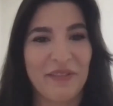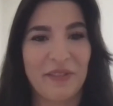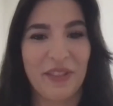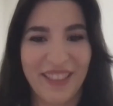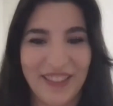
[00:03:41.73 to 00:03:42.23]

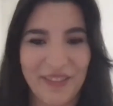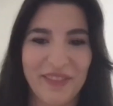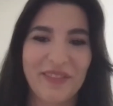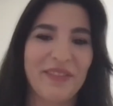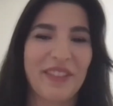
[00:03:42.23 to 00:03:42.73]
everyone.
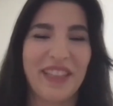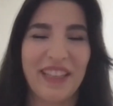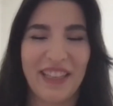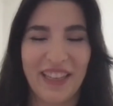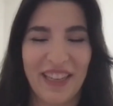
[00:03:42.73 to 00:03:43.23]

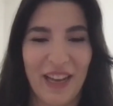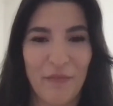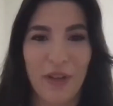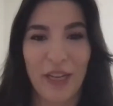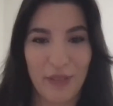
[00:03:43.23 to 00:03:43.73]

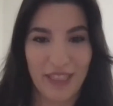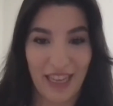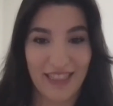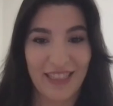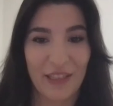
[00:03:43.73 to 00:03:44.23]
My name is
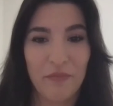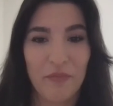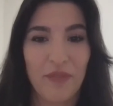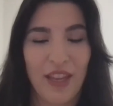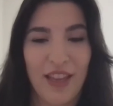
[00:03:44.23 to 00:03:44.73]

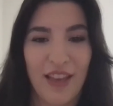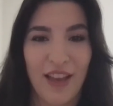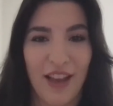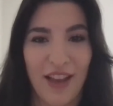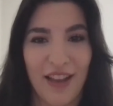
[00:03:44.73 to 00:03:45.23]
Nassim.
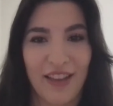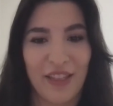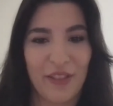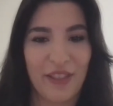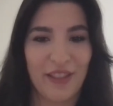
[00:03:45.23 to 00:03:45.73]
I
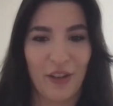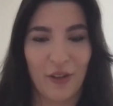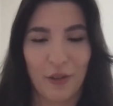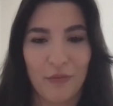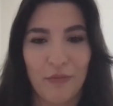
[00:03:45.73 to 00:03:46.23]
live in
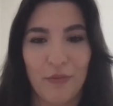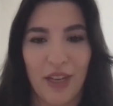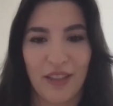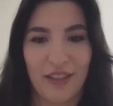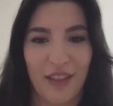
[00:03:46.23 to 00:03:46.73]
Stockholm,
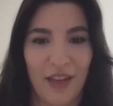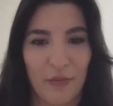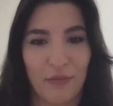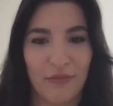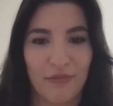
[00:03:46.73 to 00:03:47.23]
but
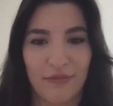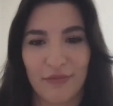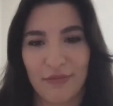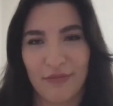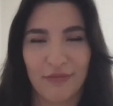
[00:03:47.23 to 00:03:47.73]

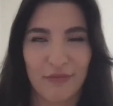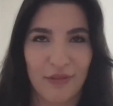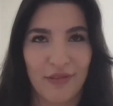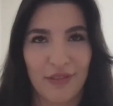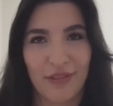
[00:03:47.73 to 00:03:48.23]
I'm
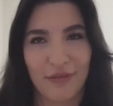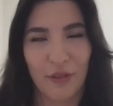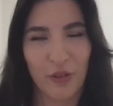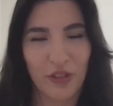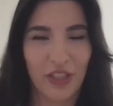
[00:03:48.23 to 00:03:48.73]

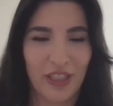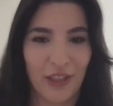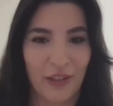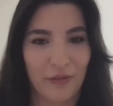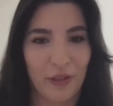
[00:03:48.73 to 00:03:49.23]
originally
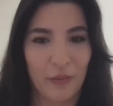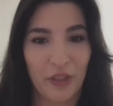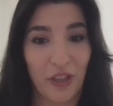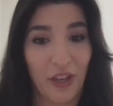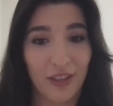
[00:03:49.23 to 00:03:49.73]
come from
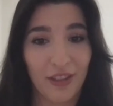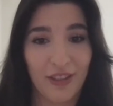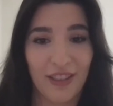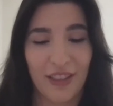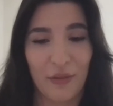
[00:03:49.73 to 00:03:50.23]
Iran
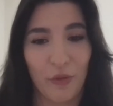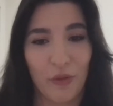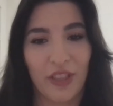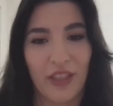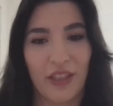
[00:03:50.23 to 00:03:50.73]
and
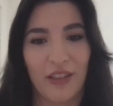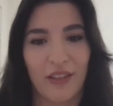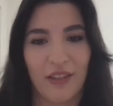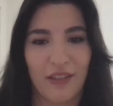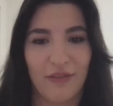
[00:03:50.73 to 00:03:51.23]
moved
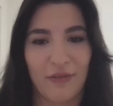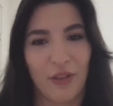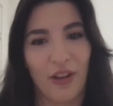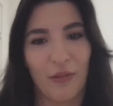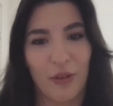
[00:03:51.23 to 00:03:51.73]
here
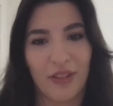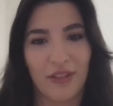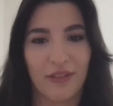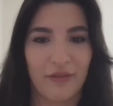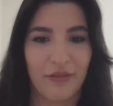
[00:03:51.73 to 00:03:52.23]
for
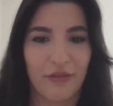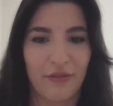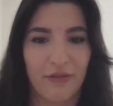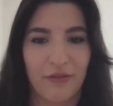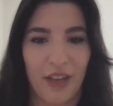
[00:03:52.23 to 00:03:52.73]
almost
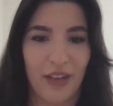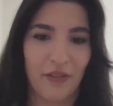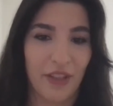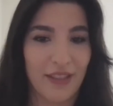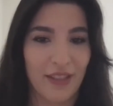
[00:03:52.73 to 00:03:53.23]

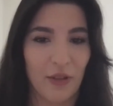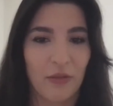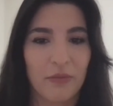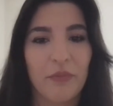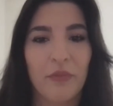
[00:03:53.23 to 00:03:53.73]
5 years
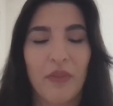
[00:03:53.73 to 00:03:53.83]
ago.